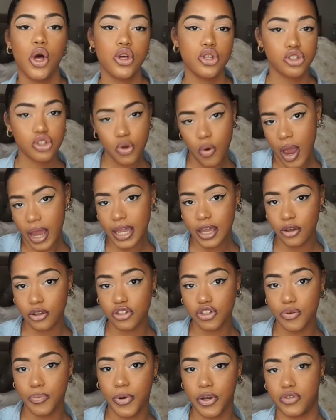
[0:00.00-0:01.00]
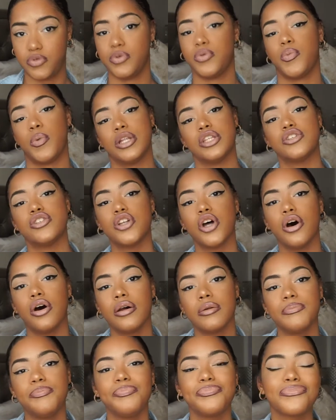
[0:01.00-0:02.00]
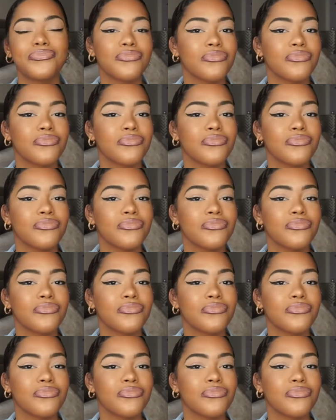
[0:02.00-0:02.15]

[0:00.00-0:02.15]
So I killed two birds with one stone.